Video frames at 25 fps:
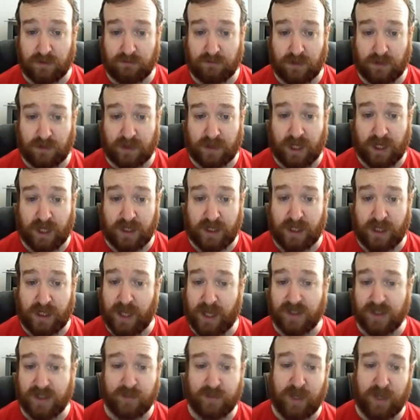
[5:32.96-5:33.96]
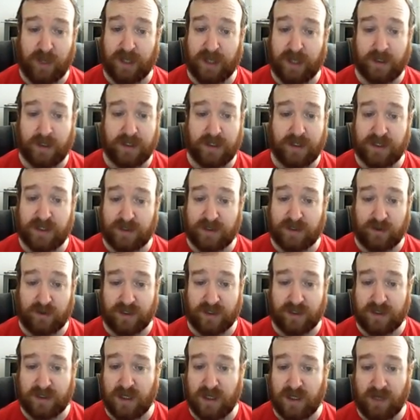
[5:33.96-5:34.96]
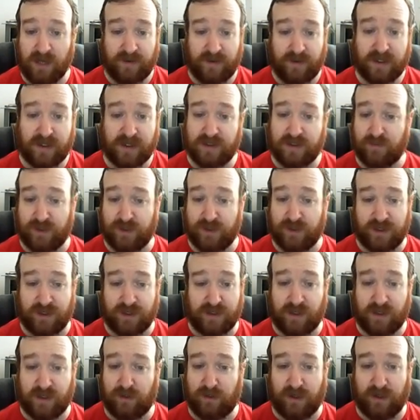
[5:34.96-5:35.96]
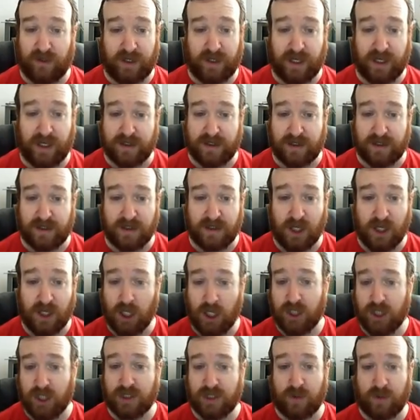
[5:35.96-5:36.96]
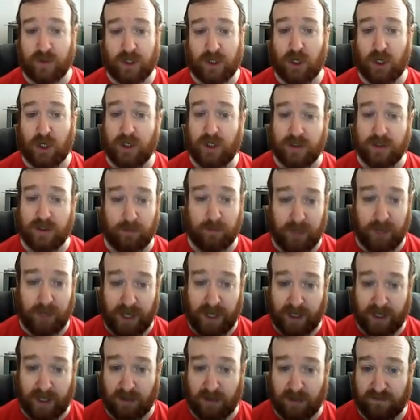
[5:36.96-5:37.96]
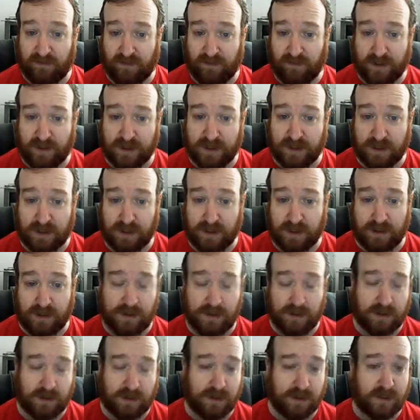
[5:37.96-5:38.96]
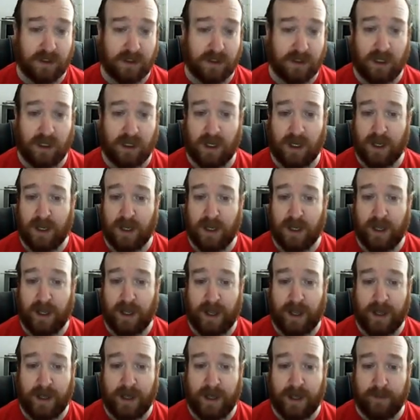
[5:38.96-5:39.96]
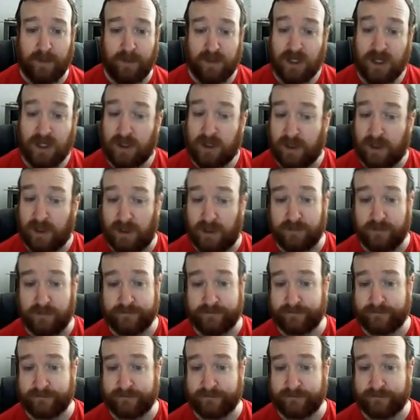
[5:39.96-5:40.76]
Okay, you can't just pick an energy source that doesn't produce any polluting gases. So I couldn't pick, for instance, nuclear.